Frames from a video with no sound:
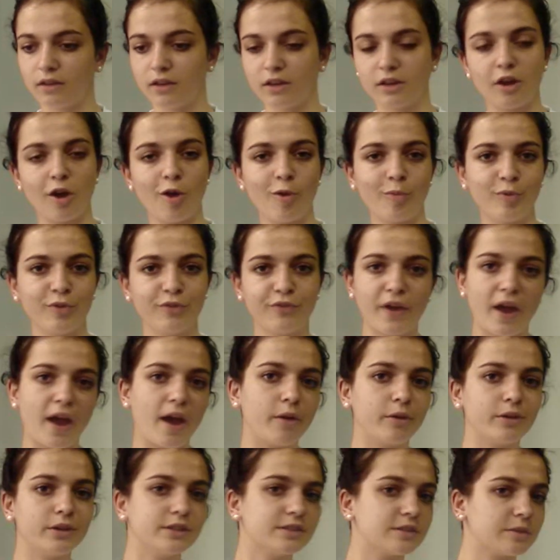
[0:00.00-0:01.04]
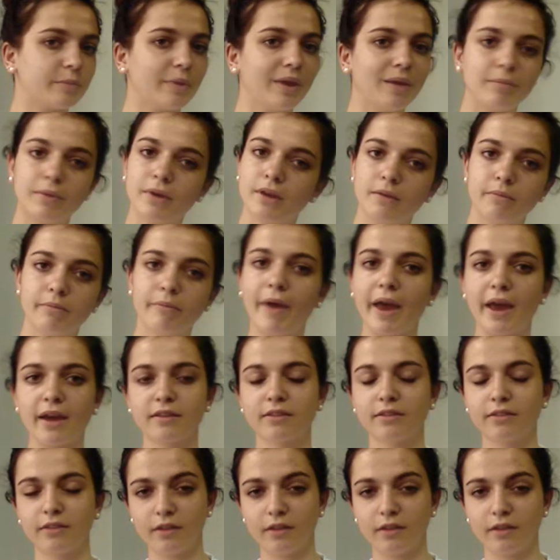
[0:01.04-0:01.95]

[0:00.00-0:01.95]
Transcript: couple of hours or maybe max